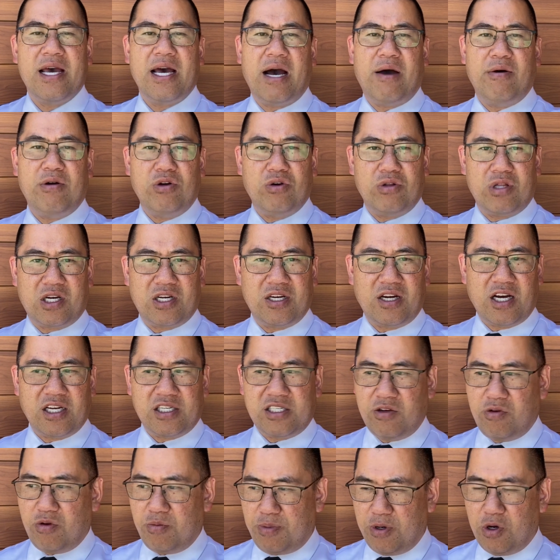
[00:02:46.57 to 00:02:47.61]
And we know the Canucks,
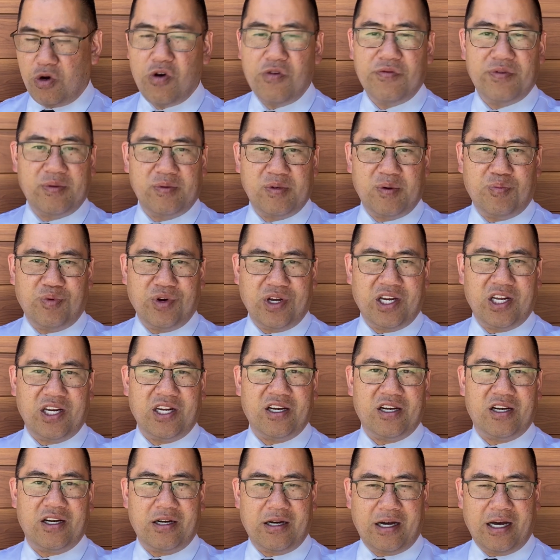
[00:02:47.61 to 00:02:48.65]
it would behoove them to bring in,
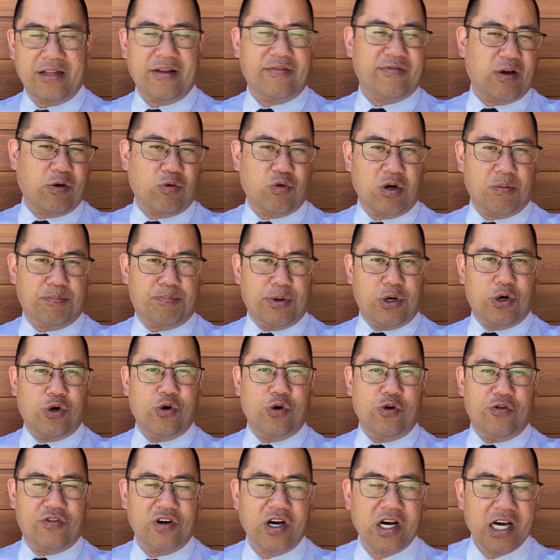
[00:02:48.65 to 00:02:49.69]
uh, I love that word,
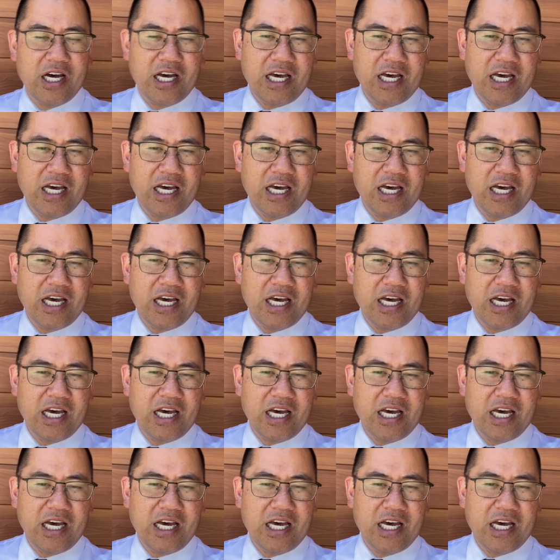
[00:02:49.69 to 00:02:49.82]
behoove.